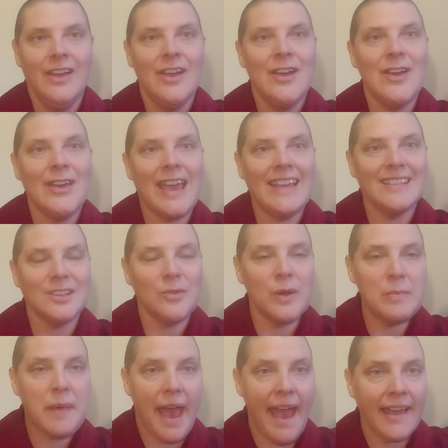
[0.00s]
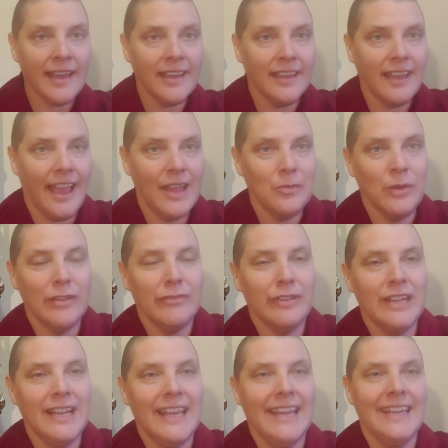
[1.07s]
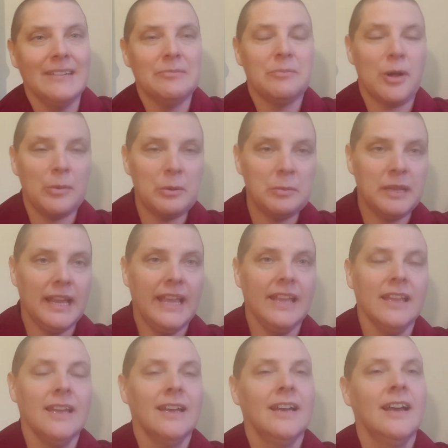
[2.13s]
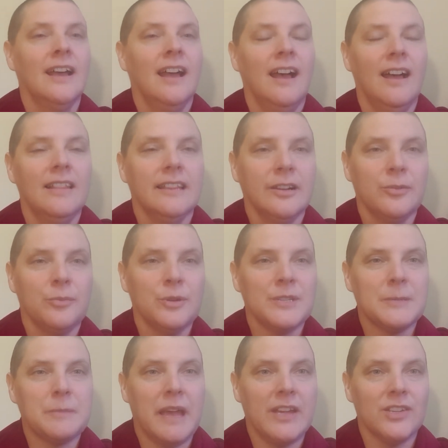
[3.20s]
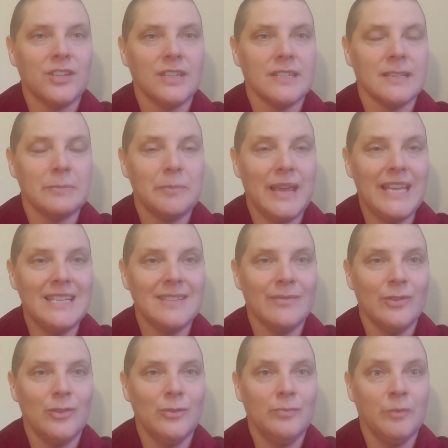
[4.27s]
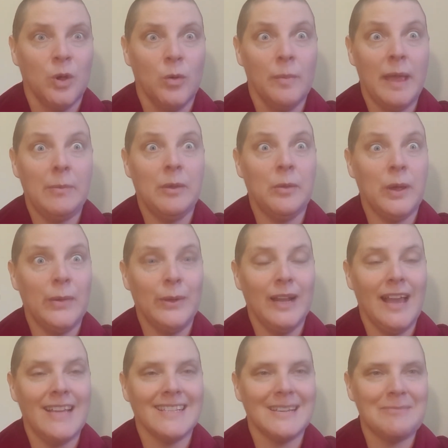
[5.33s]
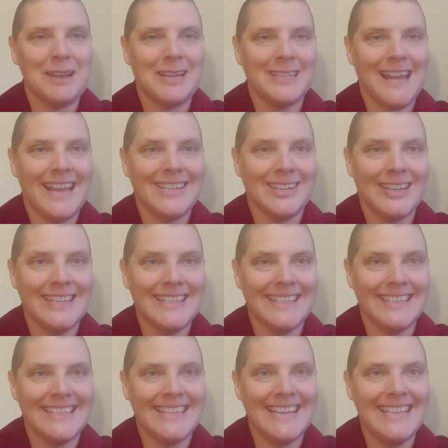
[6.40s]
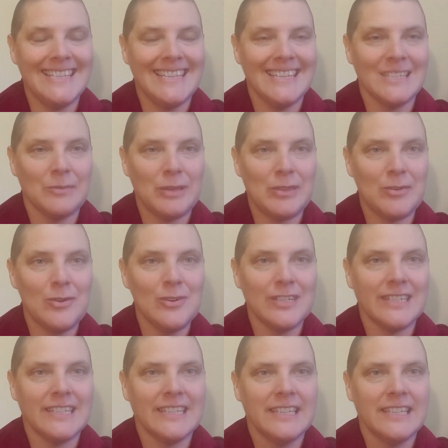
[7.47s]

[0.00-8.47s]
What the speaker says: Okay, so we're back and we're feeling probably a little more spacious and peaceful, or maybe we're realizing meditation isn't as easy as we thought.